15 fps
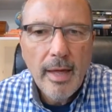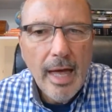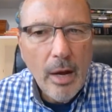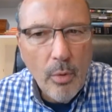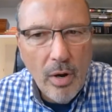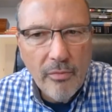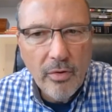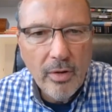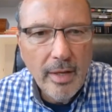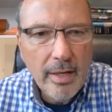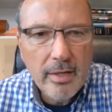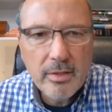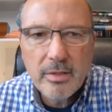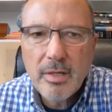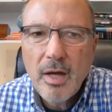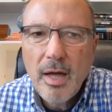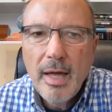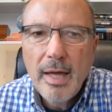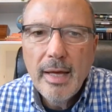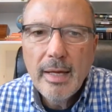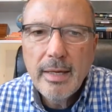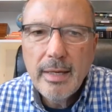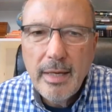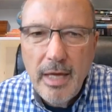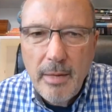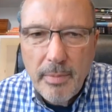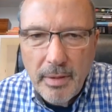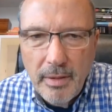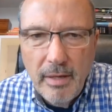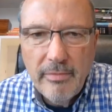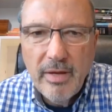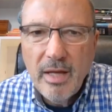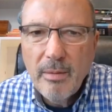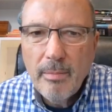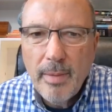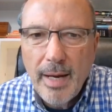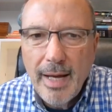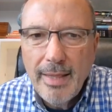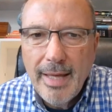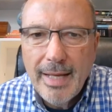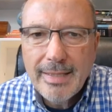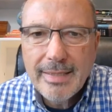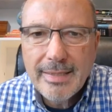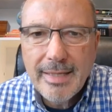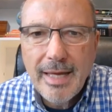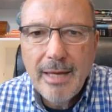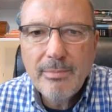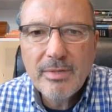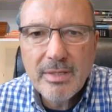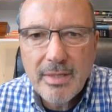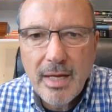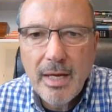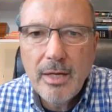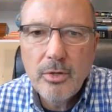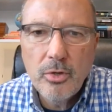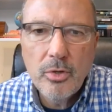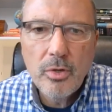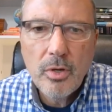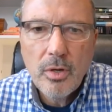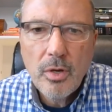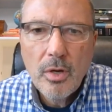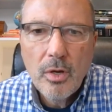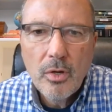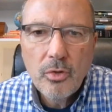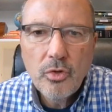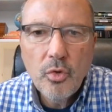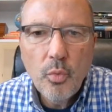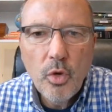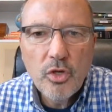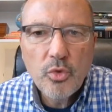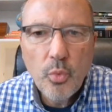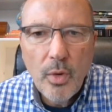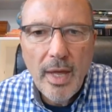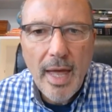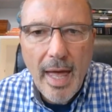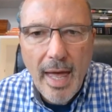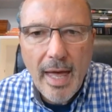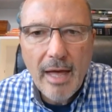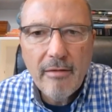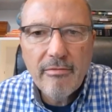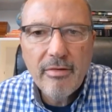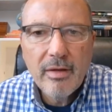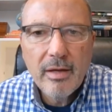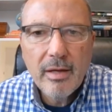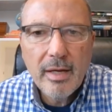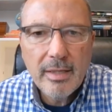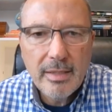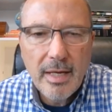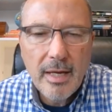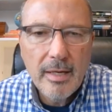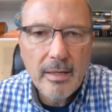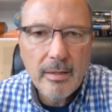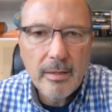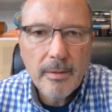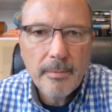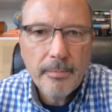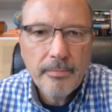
However, let us keep living by that same standard to which we have attained.